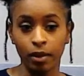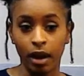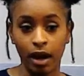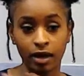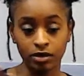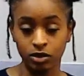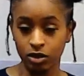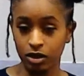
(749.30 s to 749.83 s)
I
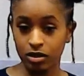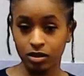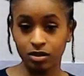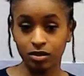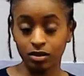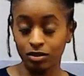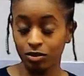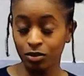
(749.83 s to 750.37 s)
just,
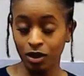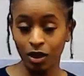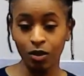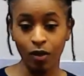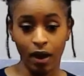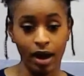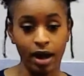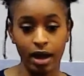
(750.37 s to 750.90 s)
you know,
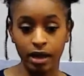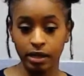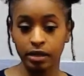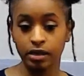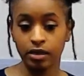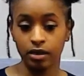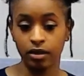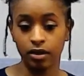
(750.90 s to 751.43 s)
I
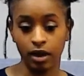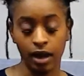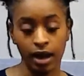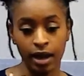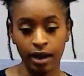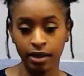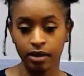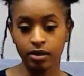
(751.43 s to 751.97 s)
hated it. I
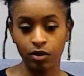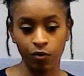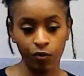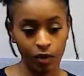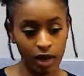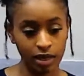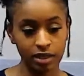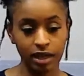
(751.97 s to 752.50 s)
hated the
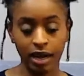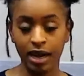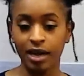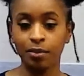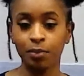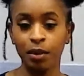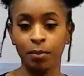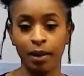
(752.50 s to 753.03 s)
fact that I had
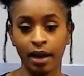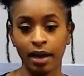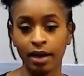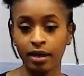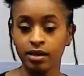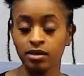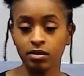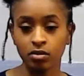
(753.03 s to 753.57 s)
to put my
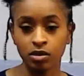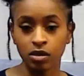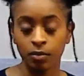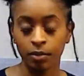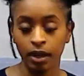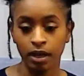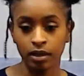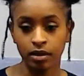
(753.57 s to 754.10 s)
hands on
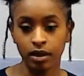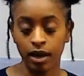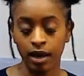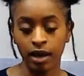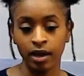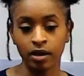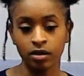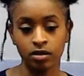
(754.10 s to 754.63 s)
somebody. I
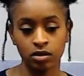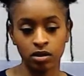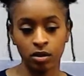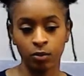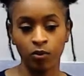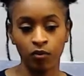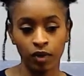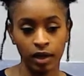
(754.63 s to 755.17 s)
hated the
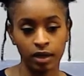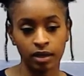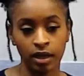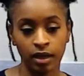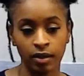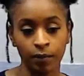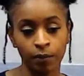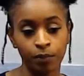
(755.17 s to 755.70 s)
simple fact
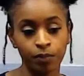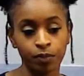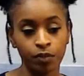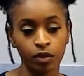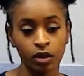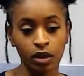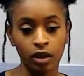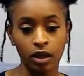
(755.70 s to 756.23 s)
that
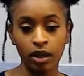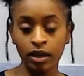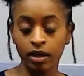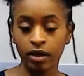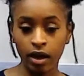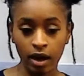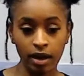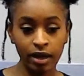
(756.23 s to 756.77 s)

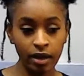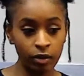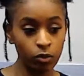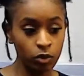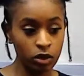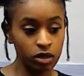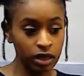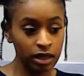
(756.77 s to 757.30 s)

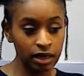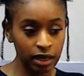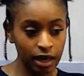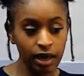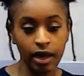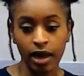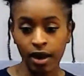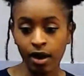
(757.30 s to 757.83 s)
it
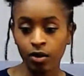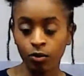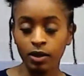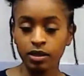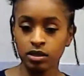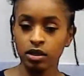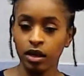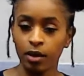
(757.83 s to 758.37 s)
led all the way
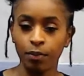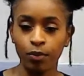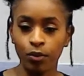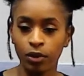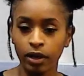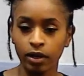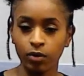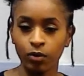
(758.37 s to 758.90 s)
to that
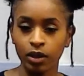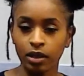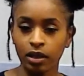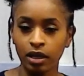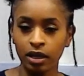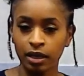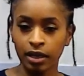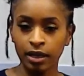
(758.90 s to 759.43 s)
point when
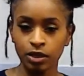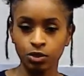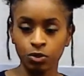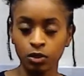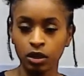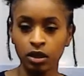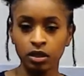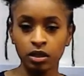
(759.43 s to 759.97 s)
it
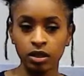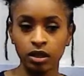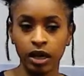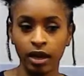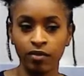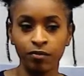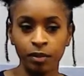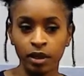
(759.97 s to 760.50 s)
literally could
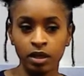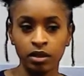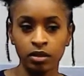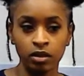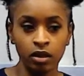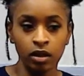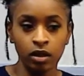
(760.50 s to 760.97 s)
have been